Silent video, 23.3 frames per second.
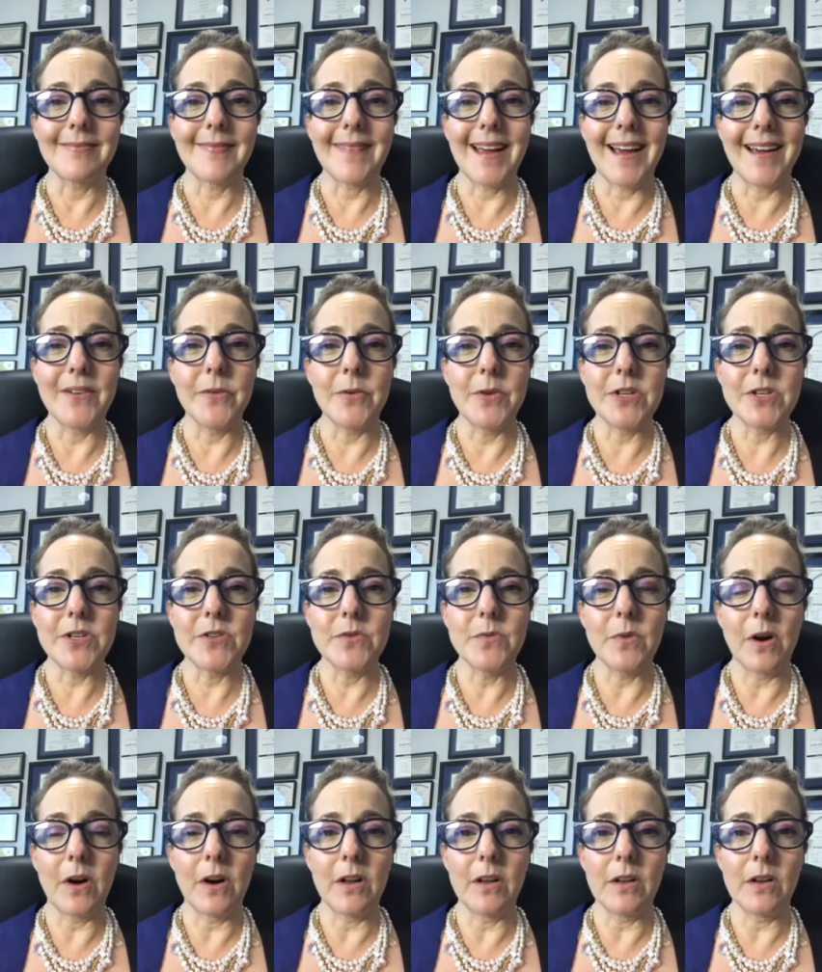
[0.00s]
I wish you
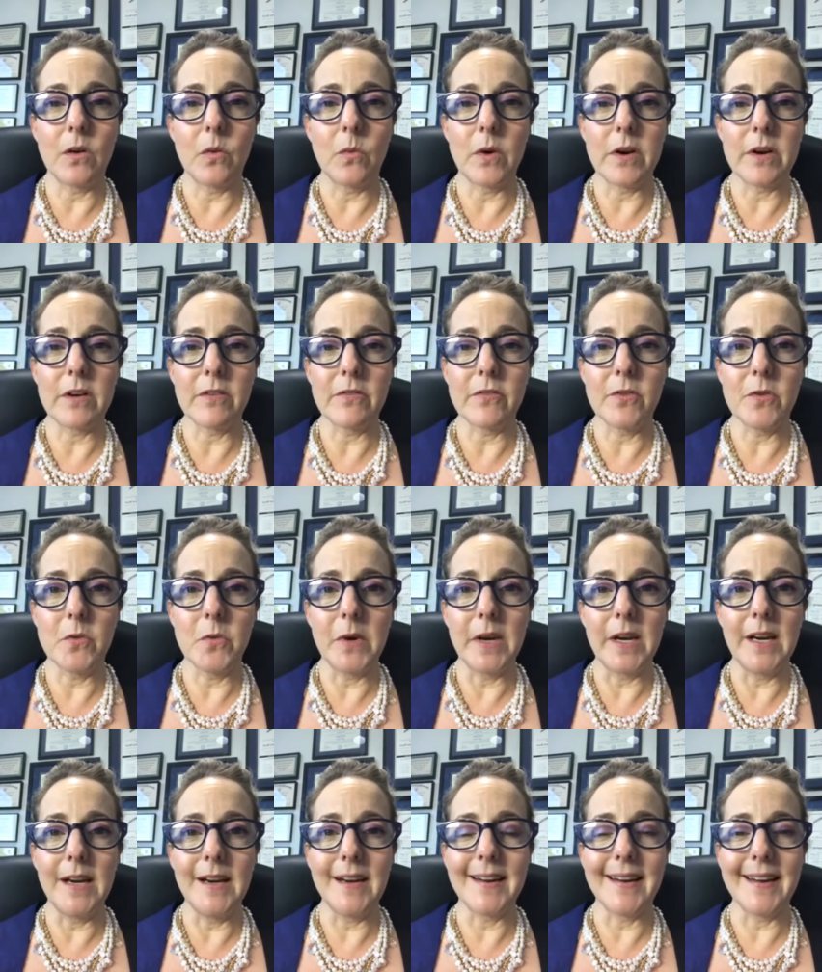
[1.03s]
all a wonderful
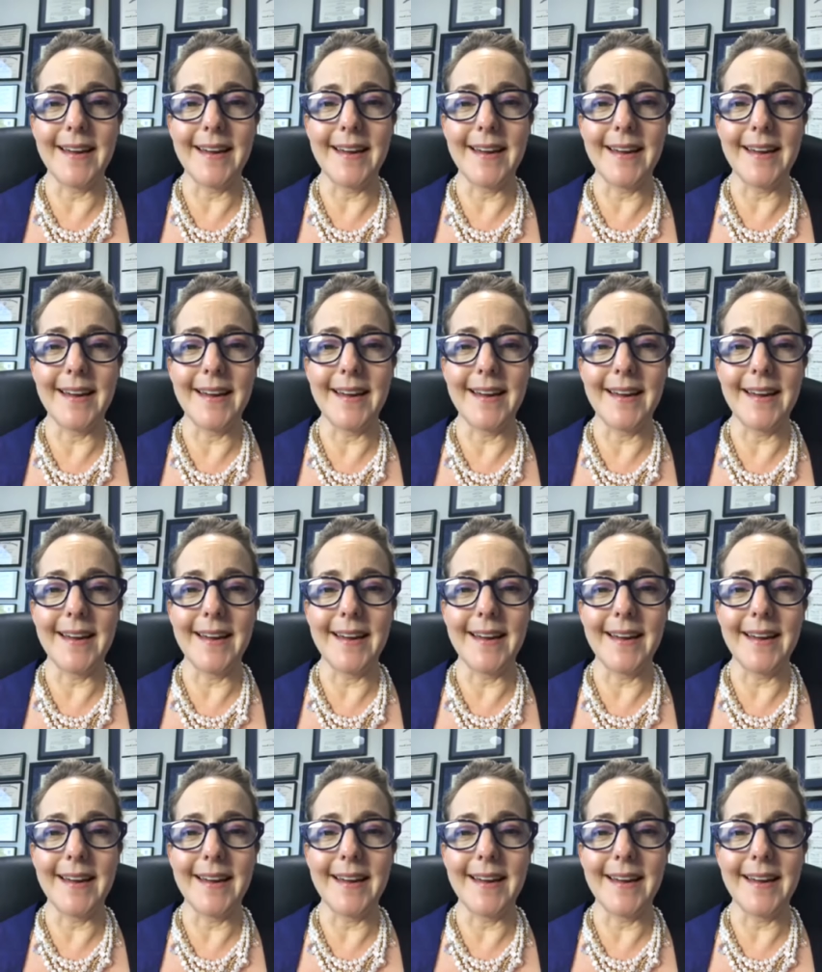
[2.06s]
week,